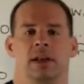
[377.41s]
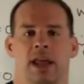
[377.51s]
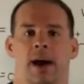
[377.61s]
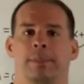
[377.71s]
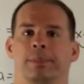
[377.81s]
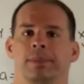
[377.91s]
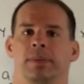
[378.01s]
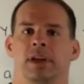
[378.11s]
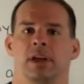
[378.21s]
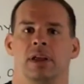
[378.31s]
Now,
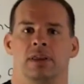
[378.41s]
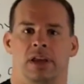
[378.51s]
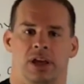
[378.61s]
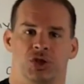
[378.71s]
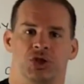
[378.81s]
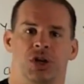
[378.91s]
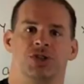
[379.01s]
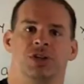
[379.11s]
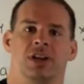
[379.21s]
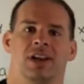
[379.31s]

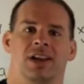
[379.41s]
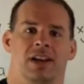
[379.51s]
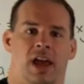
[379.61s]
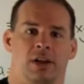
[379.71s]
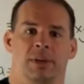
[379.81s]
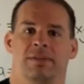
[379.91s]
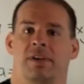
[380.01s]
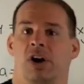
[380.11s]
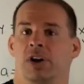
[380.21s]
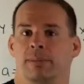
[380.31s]
integers, not gonna be a
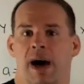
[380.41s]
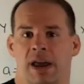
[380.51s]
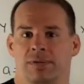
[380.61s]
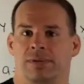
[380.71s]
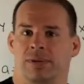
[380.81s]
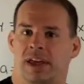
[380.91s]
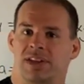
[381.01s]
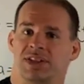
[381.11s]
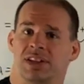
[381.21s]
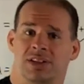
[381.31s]
very good model for
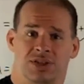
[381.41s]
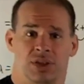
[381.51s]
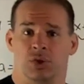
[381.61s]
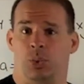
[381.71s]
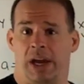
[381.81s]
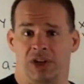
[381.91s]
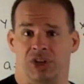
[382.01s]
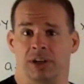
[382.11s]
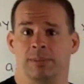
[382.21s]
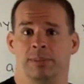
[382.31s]
this
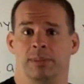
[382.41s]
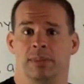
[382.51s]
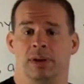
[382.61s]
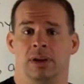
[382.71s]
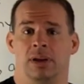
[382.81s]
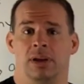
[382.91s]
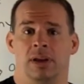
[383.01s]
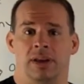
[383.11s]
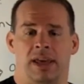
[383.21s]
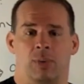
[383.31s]
situation.
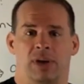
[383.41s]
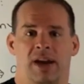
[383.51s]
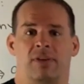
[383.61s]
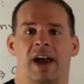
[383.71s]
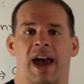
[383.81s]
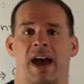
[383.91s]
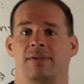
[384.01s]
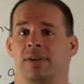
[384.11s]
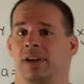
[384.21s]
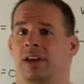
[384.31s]
Okay, we never
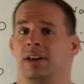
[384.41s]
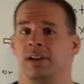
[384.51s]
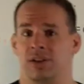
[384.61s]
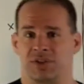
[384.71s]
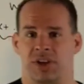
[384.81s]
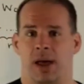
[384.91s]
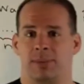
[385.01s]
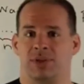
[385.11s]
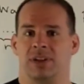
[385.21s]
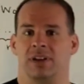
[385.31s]
have
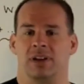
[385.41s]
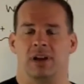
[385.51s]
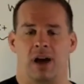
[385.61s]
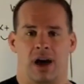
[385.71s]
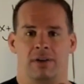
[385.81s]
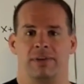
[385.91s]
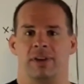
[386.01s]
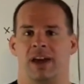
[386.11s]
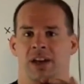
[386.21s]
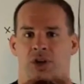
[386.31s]
sums of
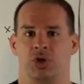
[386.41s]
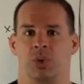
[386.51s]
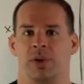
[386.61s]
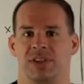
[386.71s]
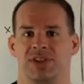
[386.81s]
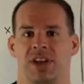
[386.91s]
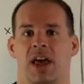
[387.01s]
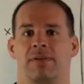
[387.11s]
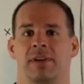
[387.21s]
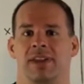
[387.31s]
an integer with
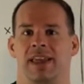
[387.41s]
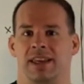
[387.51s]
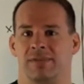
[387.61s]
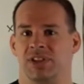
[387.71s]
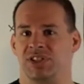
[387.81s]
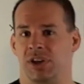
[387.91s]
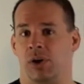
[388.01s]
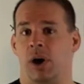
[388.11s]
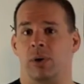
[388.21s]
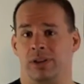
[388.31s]
itself that give us
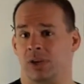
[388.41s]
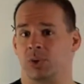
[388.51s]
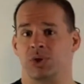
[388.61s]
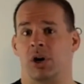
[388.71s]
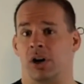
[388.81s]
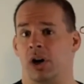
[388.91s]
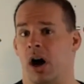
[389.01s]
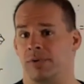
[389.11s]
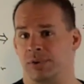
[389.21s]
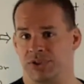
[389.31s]
zero, unless we're starting
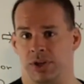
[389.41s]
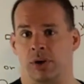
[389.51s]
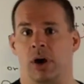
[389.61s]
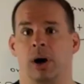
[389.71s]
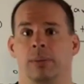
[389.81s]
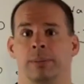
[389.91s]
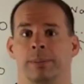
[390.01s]
off with zero.